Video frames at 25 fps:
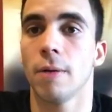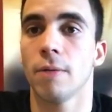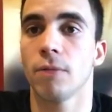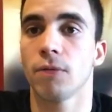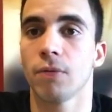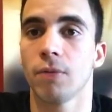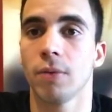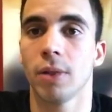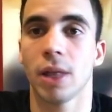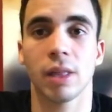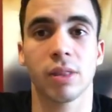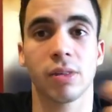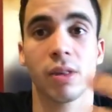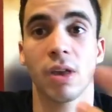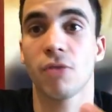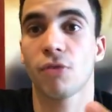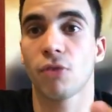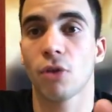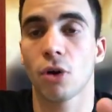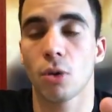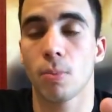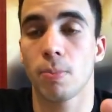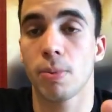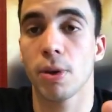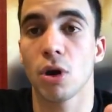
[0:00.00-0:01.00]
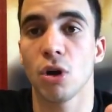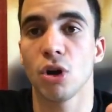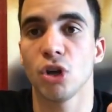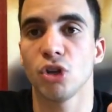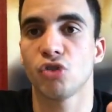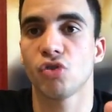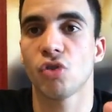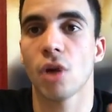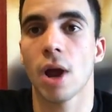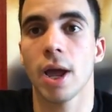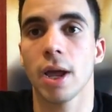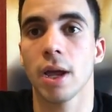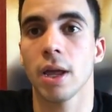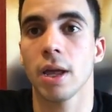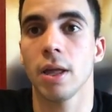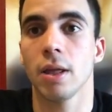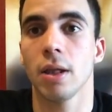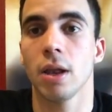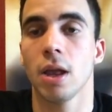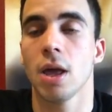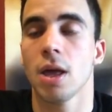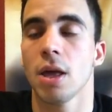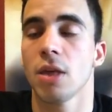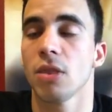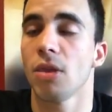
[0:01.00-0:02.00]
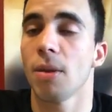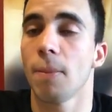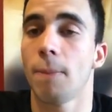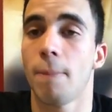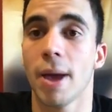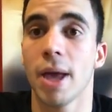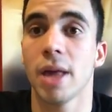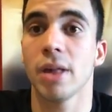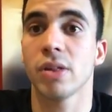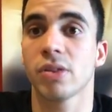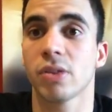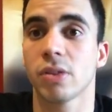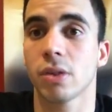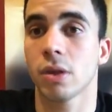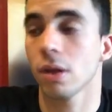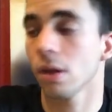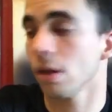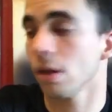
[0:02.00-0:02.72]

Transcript: let's say for a bearded dragon, the best